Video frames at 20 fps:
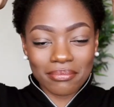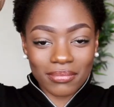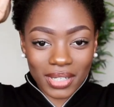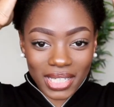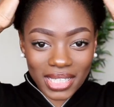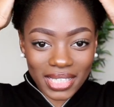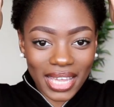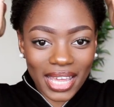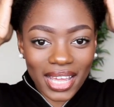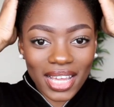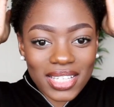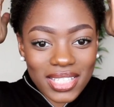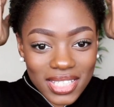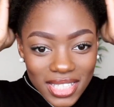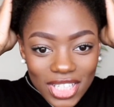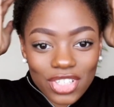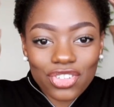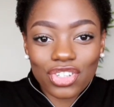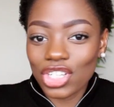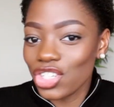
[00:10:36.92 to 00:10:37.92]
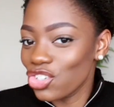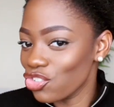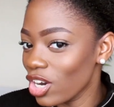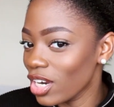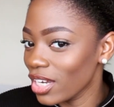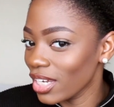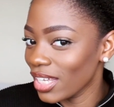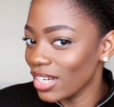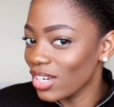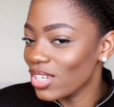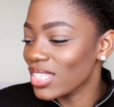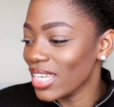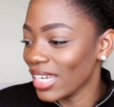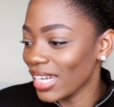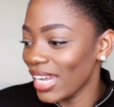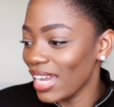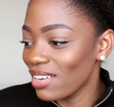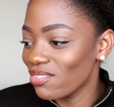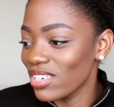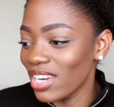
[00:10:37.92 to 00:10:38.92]
My hair is literally shrunk. It looks
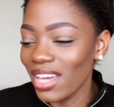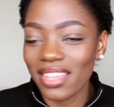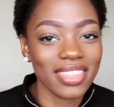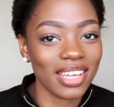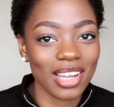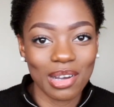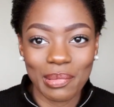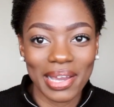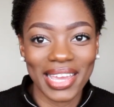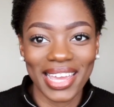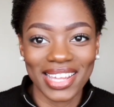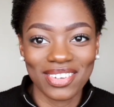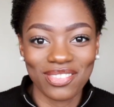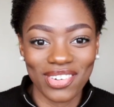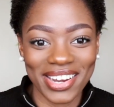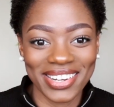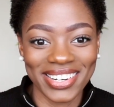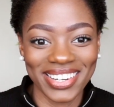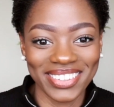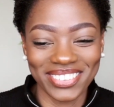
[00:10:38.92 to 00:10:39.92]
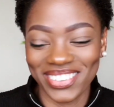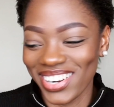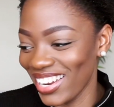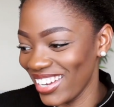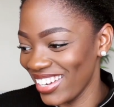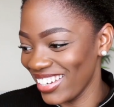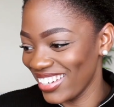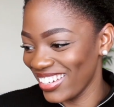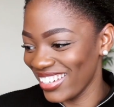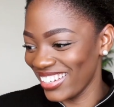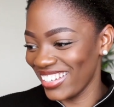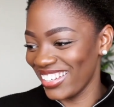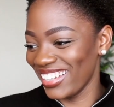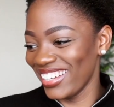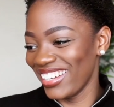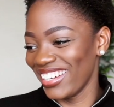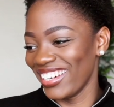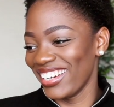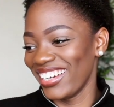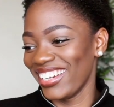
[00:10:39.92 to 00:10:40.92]
like I have nothing on my head right now, right?
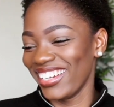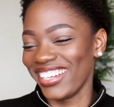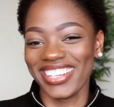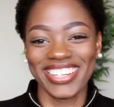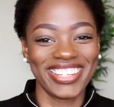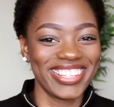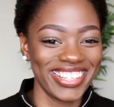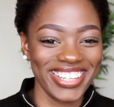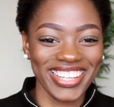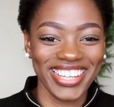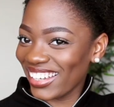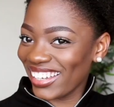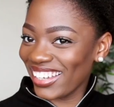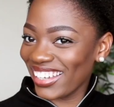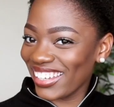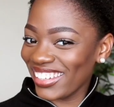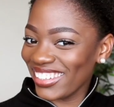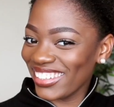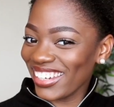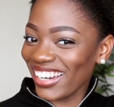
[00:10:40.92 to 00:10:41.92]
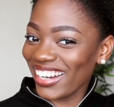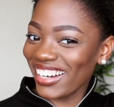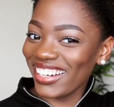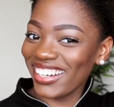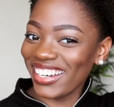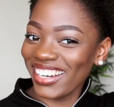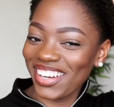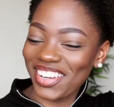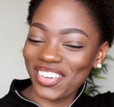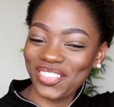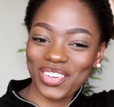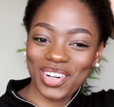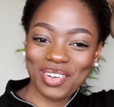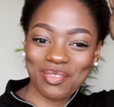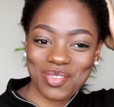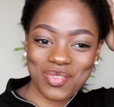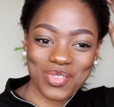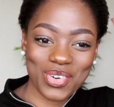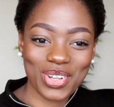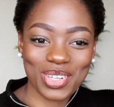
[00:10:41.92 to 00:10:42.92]
Yeah, I want to
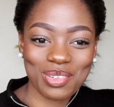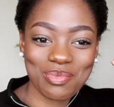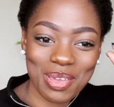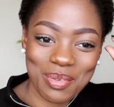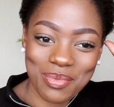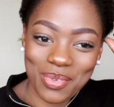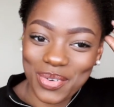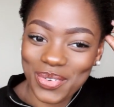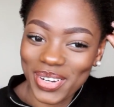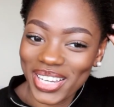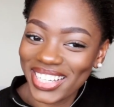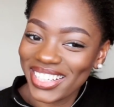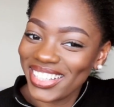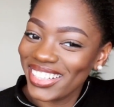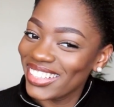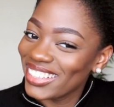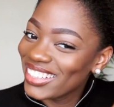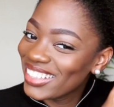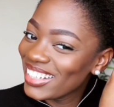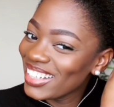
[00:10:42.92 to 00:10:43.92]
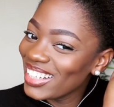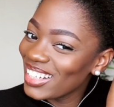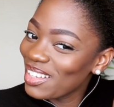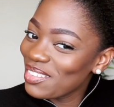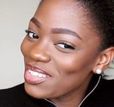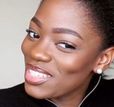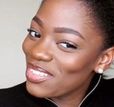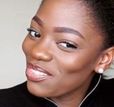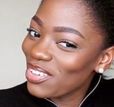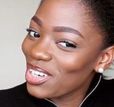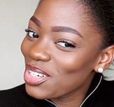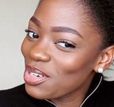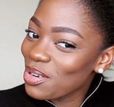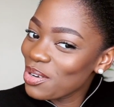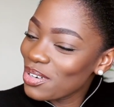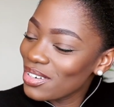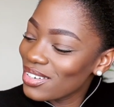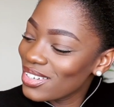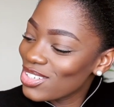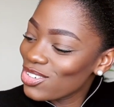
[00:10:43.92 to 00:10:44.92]
be one of those people. Wait, let me see if I
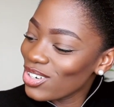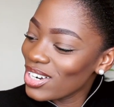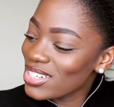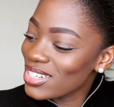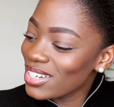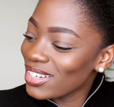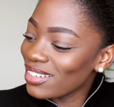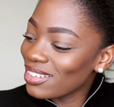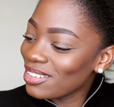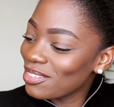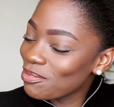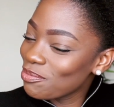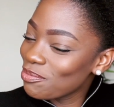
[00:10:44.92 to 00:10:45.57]
should stretch it.